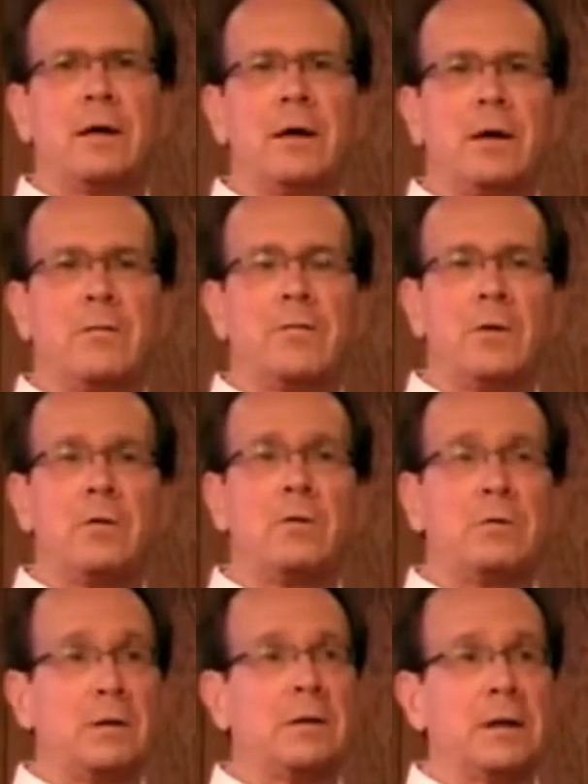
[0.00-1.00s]
if
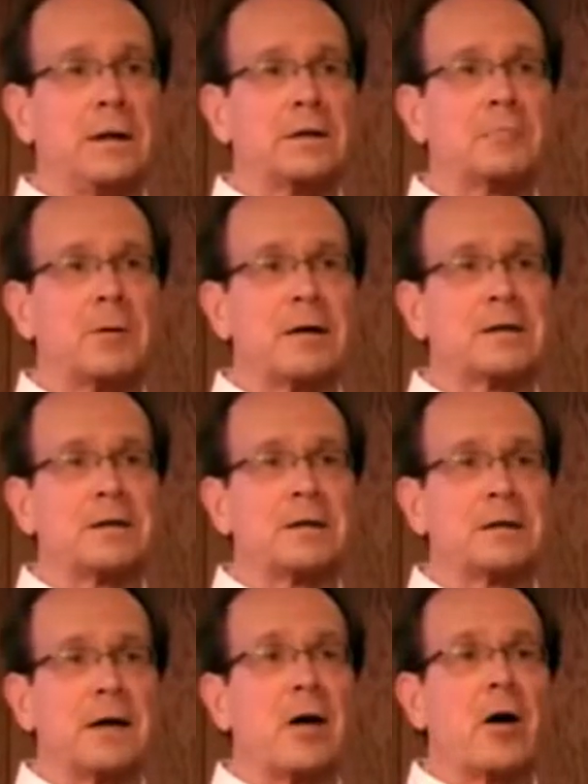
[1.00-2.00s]
you express a
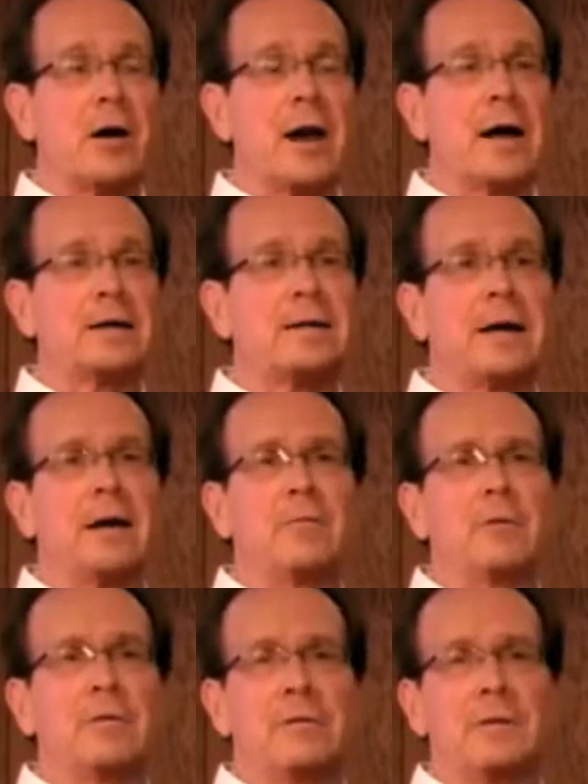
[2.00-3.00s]
desire not to have
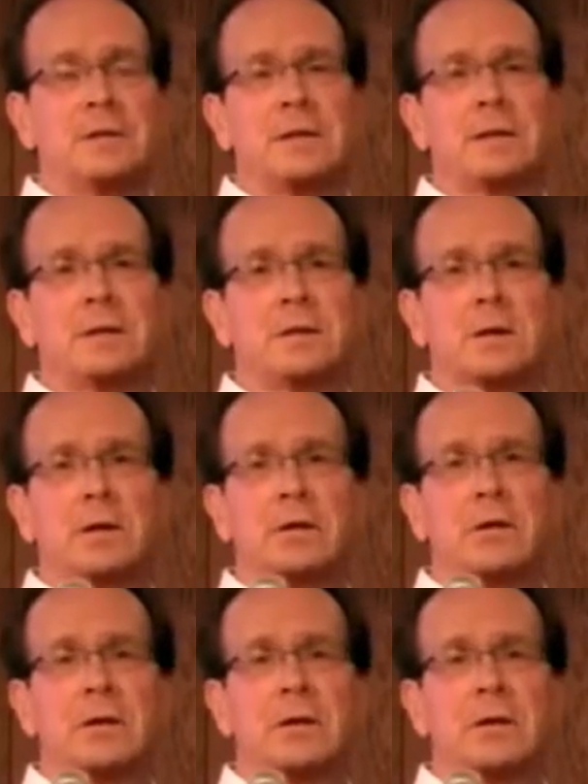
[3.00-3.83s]
one of these things on your